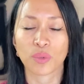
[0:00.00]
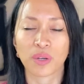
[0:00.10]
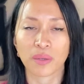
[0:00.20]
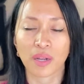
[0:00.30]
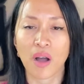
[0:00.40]

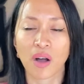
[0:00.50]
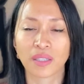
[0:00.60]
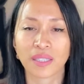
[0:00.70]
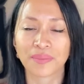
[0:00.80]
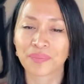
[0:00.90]
want to call
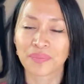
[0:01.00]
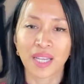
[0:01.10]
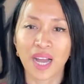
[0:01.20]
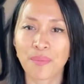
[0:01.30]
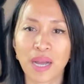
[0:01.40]
it.
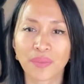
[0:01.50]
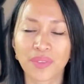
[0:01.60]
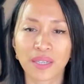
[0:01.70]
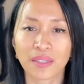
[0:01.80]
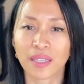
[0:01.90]
I'm out
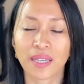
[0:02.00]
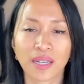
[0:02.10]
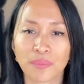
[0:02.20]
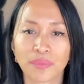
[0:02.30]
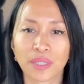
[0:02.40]
there and
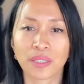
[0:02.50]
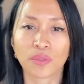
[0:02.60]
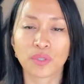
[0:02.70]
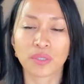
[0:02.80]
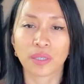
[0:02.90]
I'm,
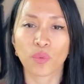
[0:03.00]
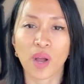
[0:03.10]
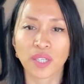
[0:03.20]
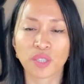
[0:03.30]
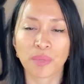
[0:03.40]

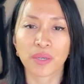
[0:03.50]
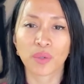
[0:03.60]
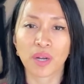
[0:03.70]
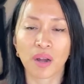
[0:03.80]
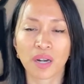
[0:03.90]
washing my own
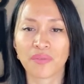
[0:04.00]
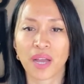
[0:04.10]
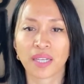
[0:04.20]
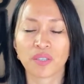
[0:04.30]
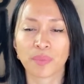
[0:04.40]
car and
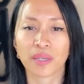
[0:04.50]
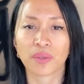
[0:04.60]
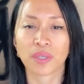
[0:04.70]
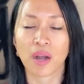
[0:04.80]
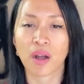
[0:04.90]
vacuuming my
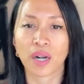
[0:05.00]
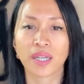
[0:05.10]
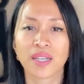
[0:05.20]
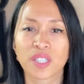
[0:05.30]
own car.